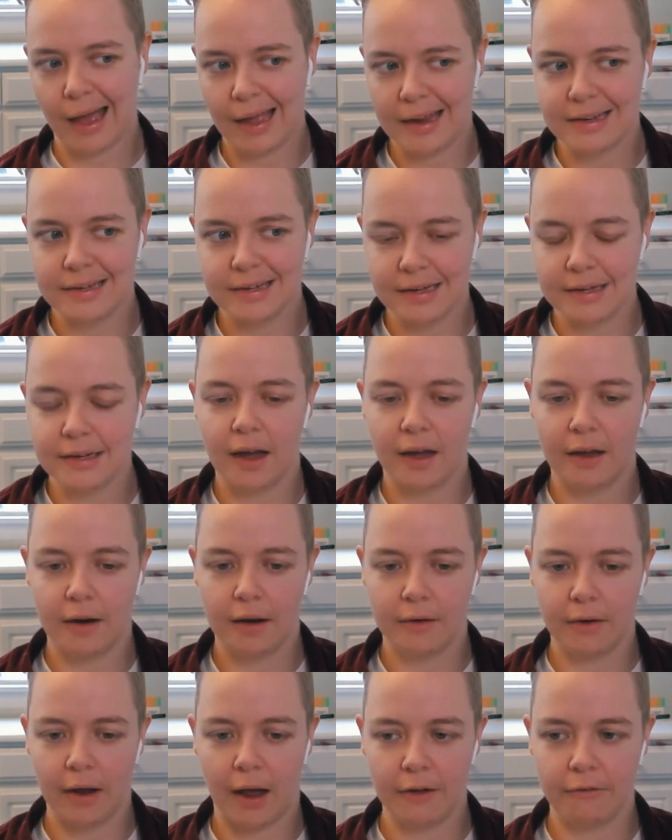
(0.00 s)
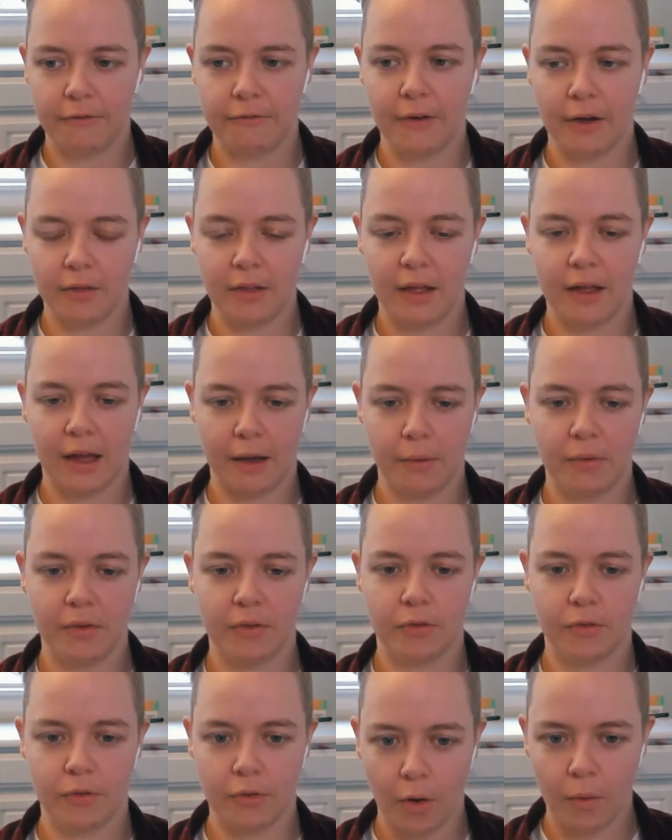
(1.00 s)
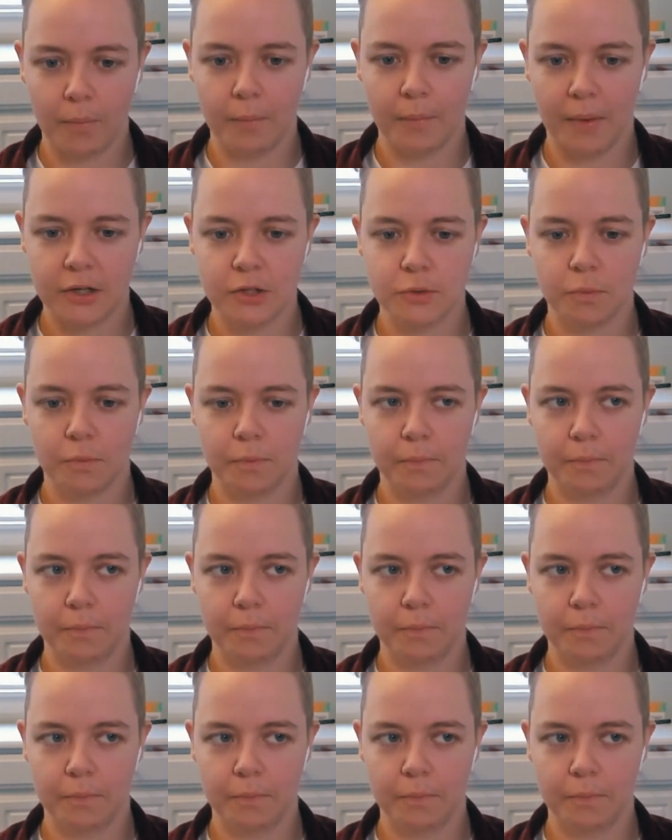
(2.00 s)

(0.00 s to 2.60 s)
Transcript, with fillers: I did not I felt like I was so much